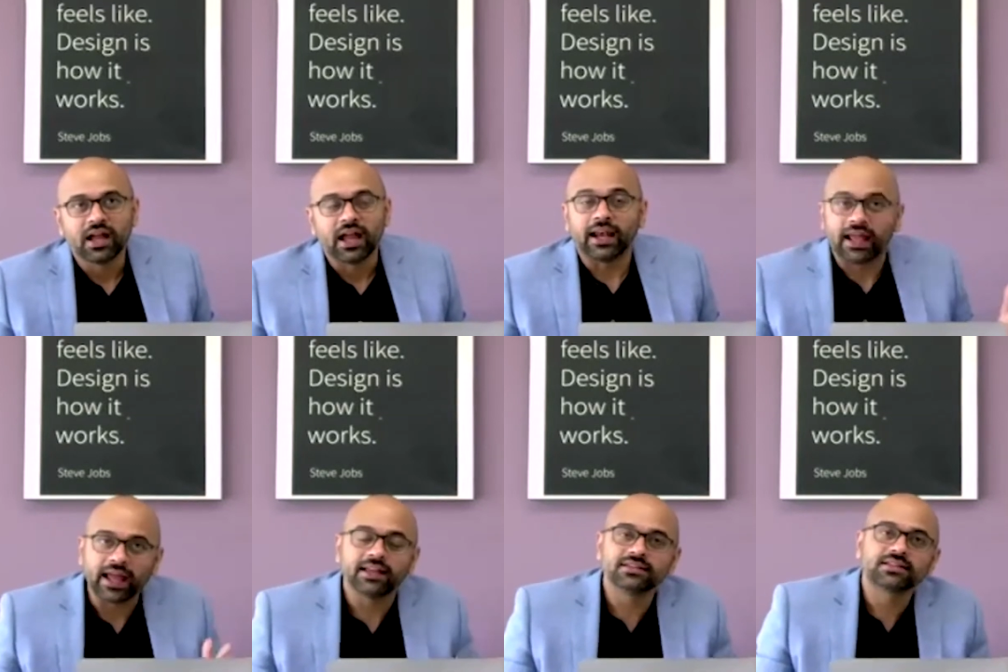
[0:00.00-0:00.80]
And
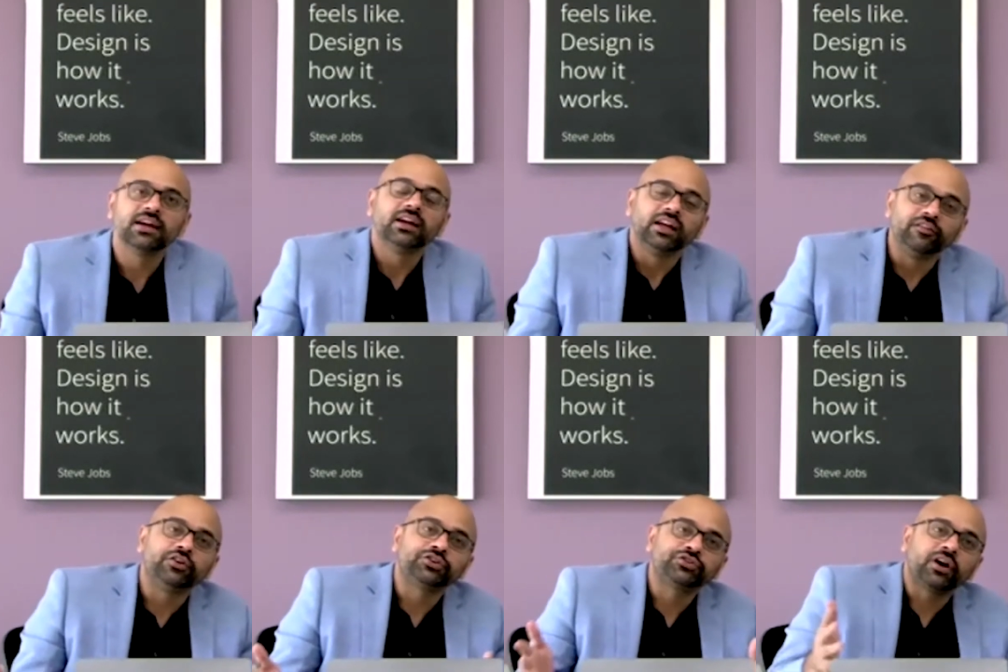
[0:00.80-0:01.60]
hence, if
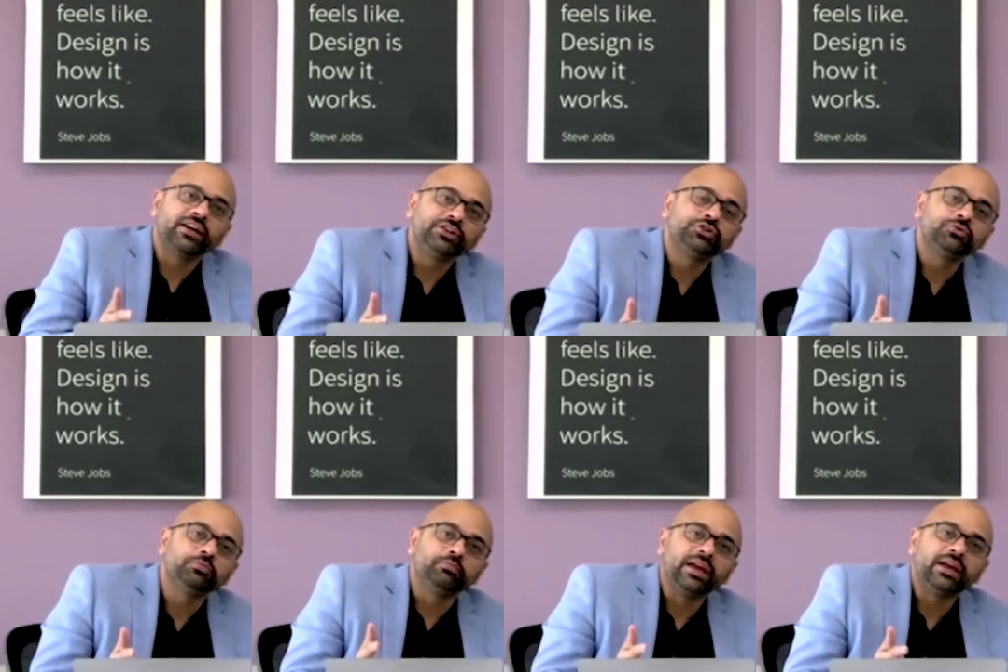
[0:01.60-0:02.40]
you're trying to
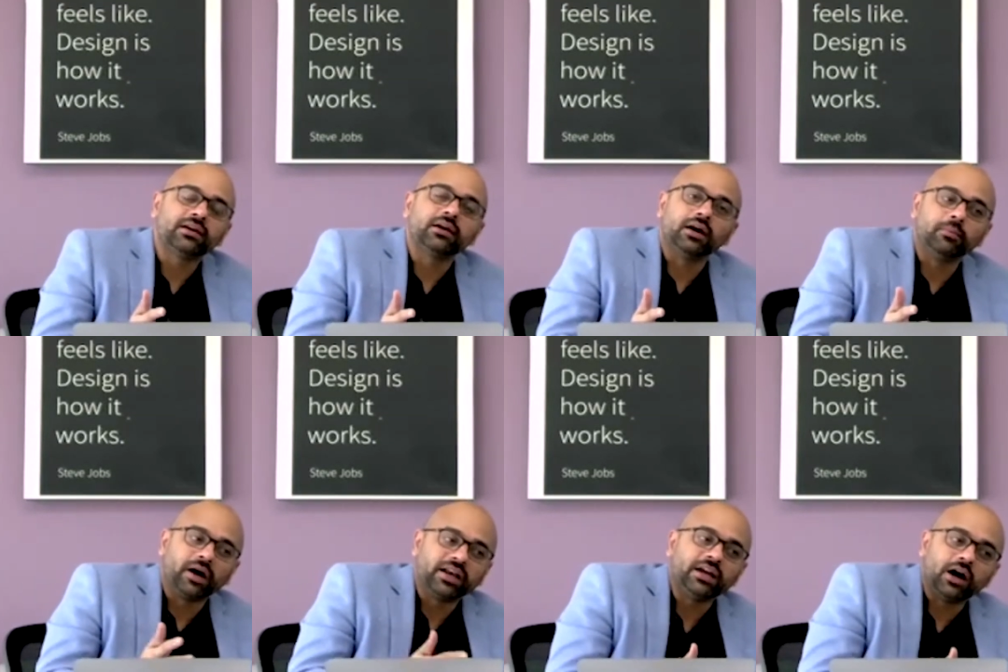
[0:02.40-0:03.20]
make a
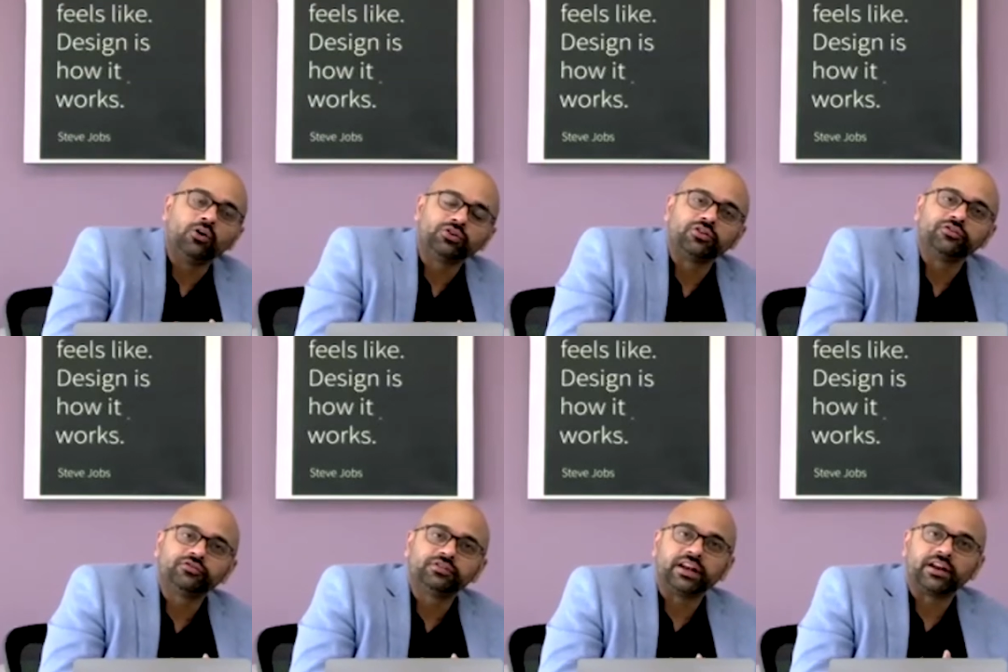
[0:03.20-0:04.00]
money out
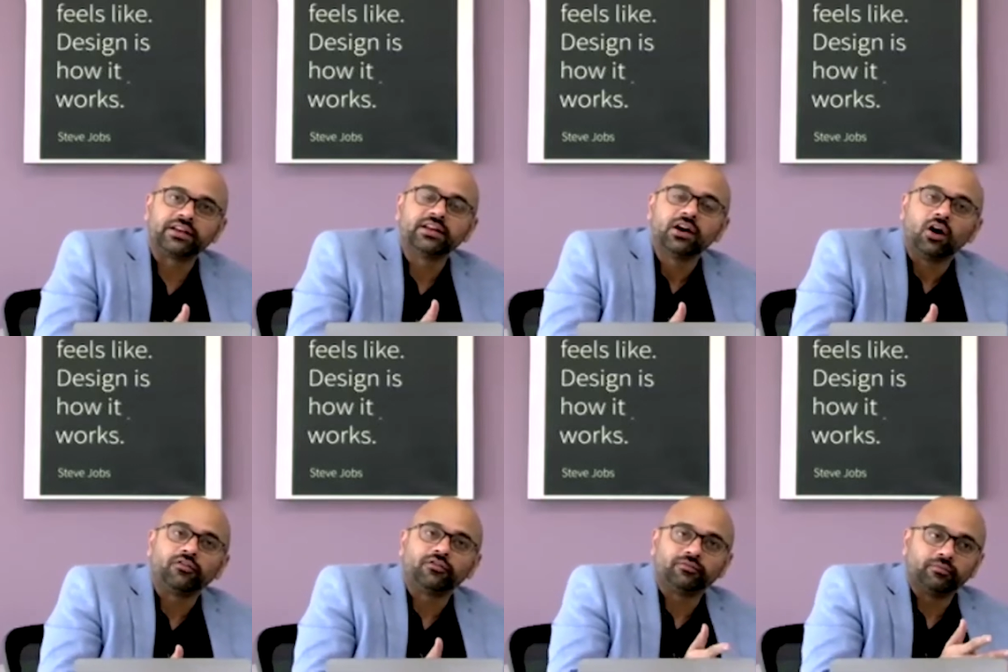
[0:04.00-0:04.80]
of the
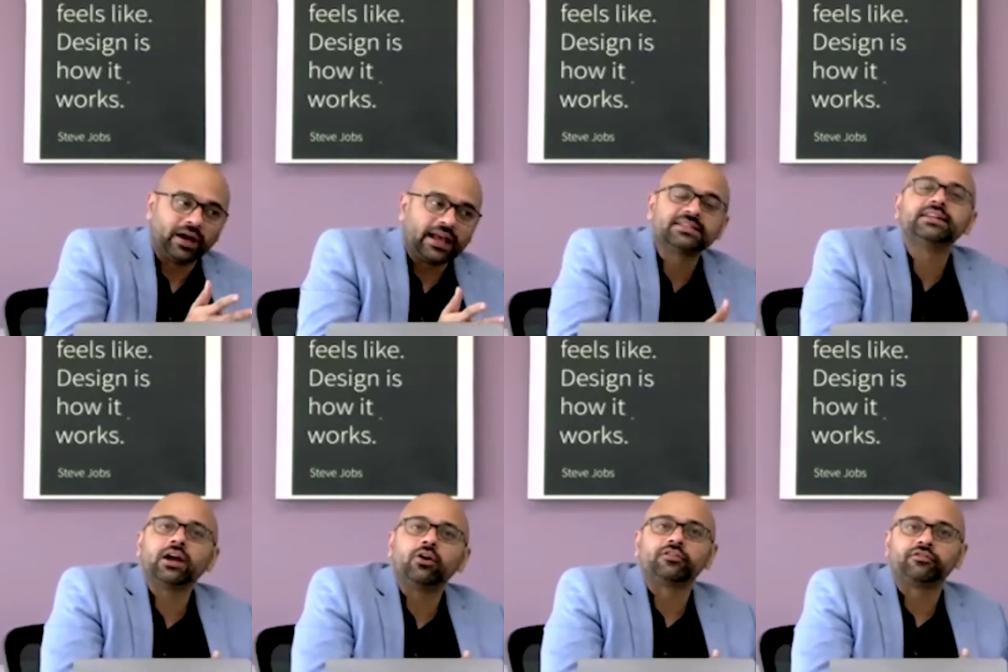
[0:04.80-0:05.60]
of by
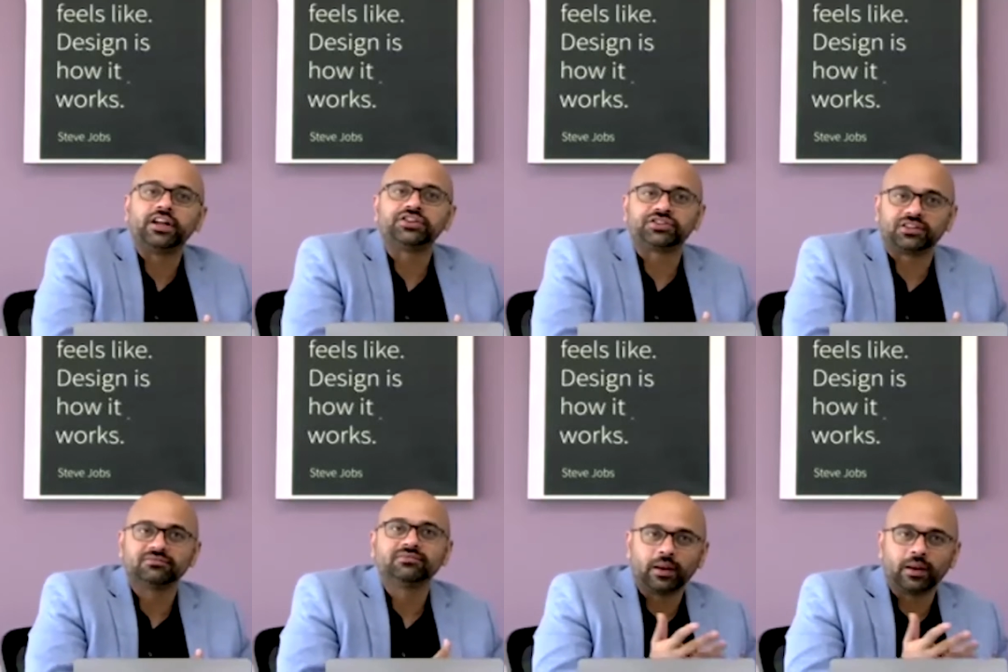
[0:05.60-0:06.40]
exiting out of
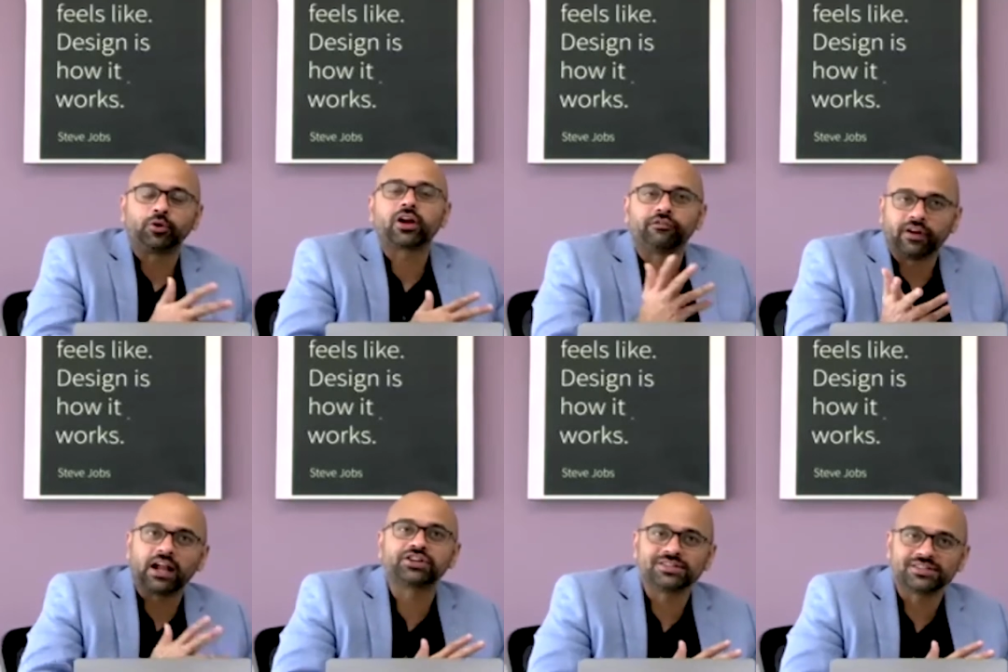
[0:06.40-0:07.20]
furniture, and I'm talking
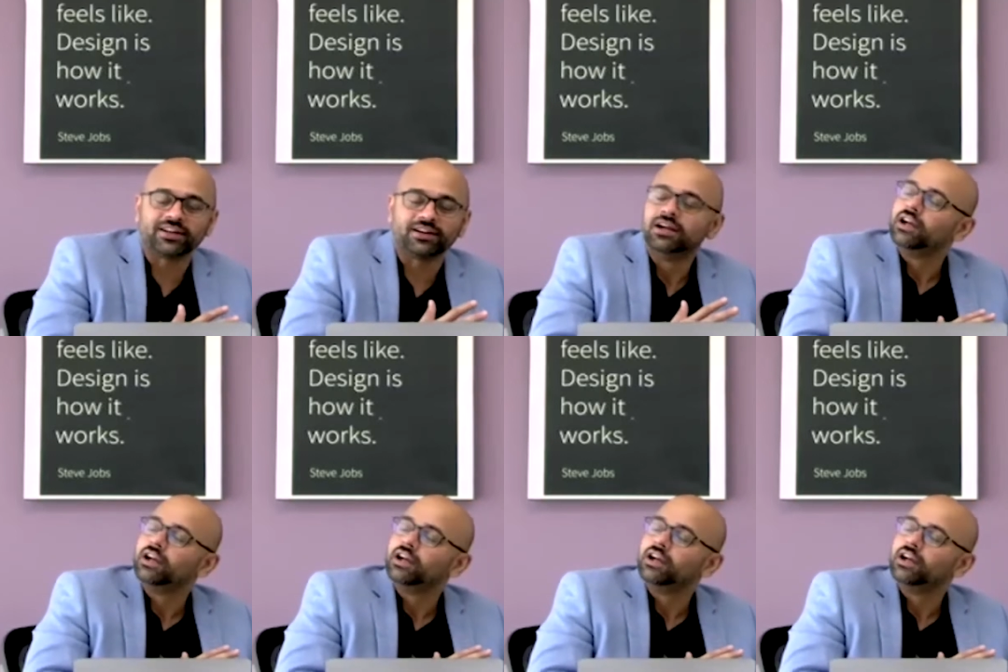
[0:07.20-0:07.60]
financials here,